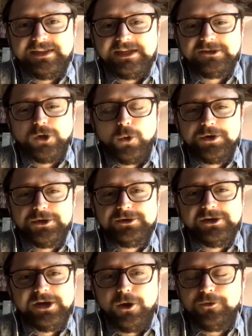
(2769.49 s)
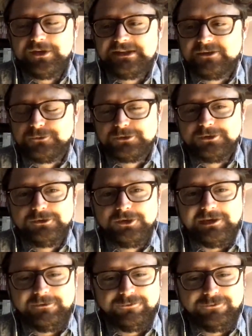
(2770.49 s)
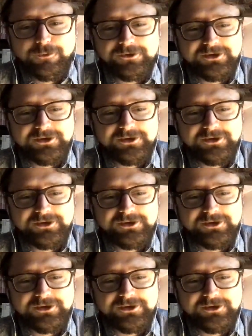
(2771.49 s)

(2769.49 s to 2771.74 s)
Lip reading: they don't want you to know that that's what they're looking for.